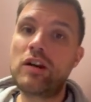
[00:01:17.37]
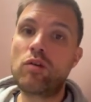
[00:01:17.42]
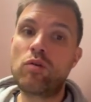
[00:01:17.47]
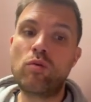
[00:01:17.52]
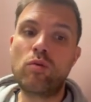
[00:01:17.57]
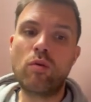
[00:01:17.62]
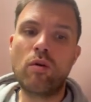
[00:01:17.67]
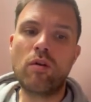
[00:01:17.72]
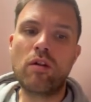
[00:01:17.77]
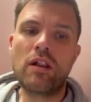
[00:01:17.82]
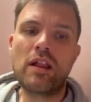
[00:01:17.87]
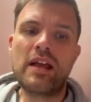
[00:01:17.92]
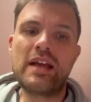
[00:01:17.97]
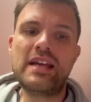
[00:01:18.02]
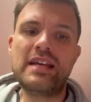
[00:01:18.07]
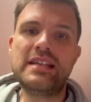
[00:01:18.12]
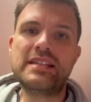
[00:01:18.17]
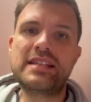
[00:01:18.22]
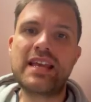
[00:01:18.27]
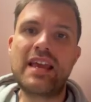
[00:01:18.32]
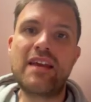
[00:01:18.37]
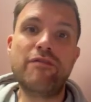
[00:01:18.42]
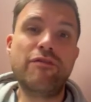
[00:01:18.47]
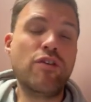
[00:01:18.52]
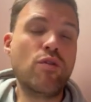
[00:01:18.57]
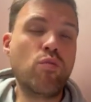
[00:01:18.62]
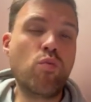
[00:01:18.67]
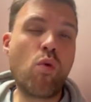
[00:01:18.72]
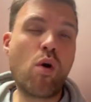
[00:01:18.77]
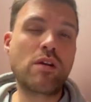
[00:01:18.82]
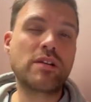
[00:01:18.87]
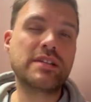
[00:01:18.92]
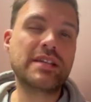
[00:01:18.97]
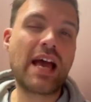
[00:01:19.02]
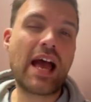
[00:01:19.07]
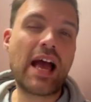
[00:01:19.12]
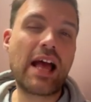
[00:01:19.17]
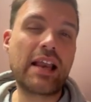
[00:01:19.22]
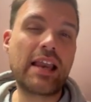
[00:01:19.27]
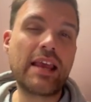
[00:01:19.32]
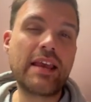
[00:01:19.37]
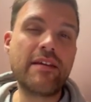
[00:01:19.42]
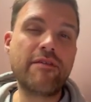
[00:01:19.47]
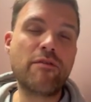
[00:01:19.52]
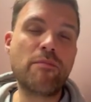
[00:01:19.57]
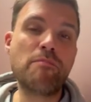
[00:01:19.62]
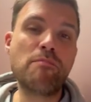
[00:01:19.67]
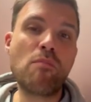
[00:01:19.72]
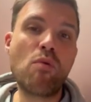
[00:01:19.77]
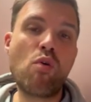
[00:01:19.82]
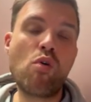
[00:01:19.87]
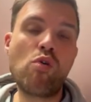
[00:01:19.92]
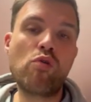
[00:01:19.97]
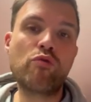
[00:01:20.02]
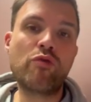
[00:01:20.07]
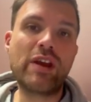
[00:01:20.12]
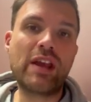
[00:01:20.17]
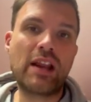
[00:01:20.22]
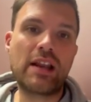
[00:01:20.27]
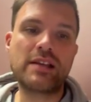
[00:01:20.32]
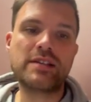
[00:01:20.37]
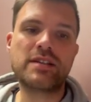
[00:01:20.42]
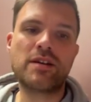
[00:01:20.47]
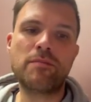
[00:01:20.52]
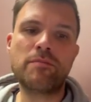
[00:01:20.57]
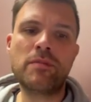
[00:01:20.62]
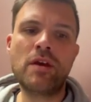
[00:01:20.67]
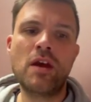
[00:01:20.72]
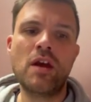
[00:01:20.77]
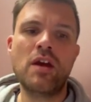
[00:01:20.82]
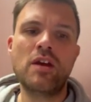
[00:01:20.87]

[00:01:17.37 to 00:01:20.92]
cool is if you want to add even more realism,